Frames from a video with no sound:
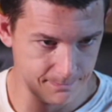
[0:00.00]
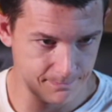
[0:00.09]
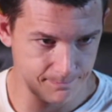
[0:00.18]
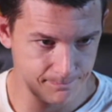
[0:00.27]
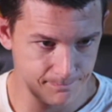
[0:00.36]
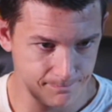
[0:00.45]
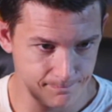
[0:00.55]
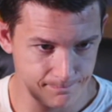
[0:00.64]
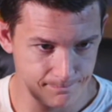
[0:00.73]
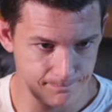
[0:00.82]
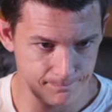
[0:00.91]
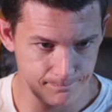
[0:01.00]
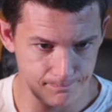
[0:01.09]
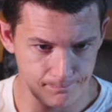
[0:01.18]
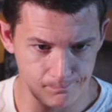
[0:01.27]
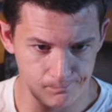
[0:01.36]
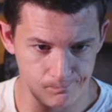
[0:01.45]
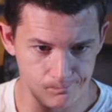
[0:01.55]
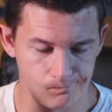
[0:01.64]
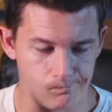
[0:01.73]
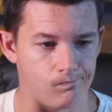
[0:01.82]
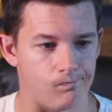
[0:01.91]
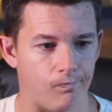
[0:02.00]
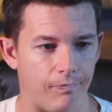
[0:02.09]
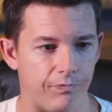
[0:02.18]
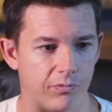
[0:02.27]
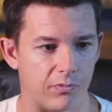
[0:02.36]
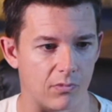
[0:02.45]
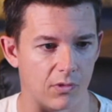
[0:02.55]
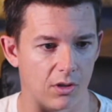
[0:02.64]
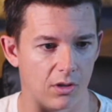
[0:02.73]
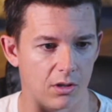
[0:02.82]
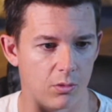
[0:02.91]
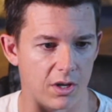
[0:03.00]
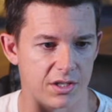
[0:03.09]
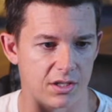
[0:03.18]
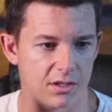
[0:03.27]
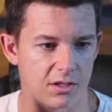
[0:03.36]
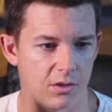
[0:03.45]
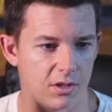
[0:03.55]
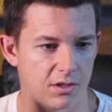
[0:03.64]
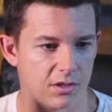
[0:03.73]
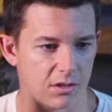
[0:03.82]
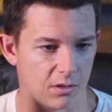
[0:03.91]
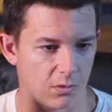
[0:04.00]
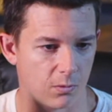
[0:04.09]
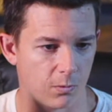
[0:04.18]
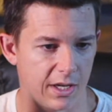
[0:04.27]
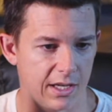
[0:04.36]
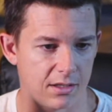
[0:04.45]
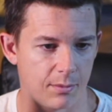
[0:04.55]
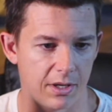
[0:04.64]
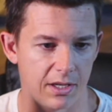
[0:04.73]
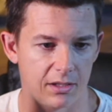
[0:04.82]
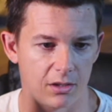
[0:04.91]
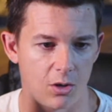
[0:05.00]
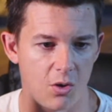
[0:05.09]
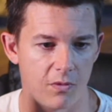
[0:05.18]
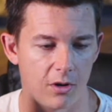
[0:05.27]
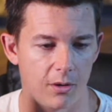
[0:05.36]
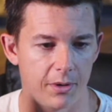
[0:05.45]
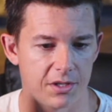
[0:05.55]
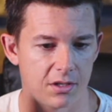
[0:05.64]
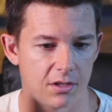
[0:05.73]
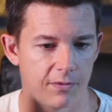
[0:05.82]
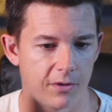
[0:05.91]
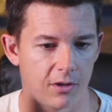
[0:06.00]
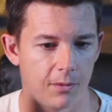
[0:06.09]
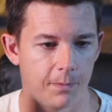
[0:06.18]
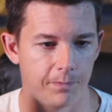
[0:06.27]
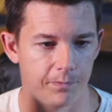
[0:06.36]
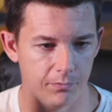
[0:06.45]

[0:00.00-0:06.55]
Good question. So does rate depend on overall budget of the film?